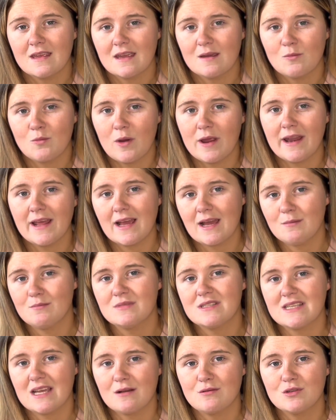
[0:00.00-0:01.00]
when it
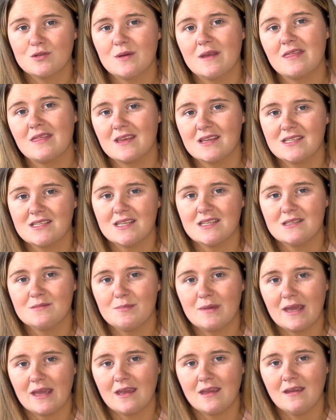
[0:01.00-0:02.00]
comes down to it, this is
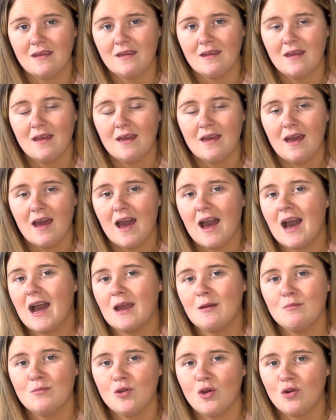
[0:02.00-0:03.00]
me.
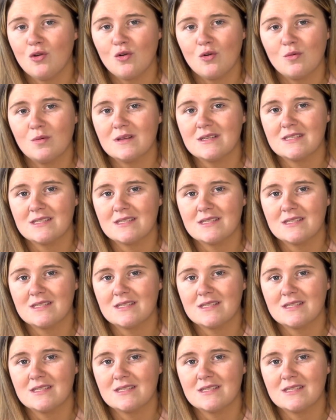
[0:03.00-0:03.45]
I'm not always